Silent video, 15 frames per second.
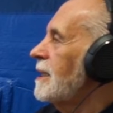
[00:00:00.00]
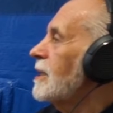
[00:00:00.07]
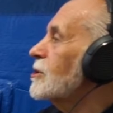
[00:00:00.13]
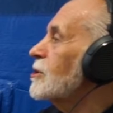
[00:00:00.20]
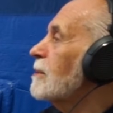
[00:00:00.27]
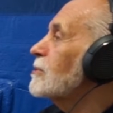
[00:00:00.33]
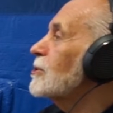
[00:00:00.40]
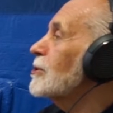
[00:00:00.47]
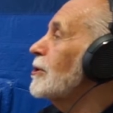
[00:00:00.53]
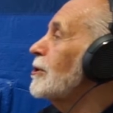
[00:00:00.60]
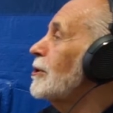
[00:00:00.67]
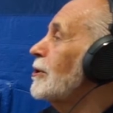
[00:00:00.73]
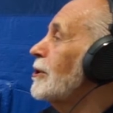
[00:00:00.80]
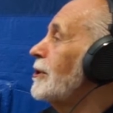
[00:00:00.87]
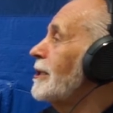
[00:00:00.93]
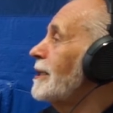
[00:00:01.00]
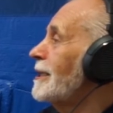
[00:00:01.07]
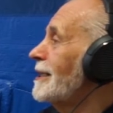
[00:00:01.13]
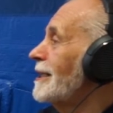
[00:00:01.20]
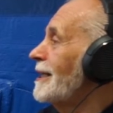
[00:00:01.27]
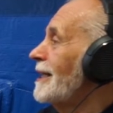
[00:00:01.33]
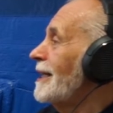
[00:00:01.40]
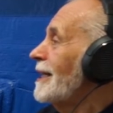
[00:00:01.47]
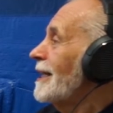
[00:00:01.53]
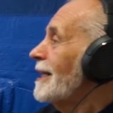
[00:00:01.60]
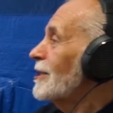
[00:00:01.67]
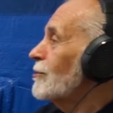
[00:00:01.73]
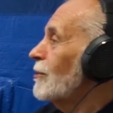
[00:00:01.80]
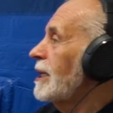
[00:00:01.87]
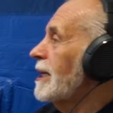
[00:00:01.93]
It's absurd.
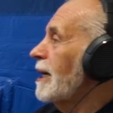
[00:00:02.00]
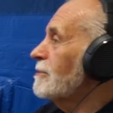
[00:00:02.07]
It's really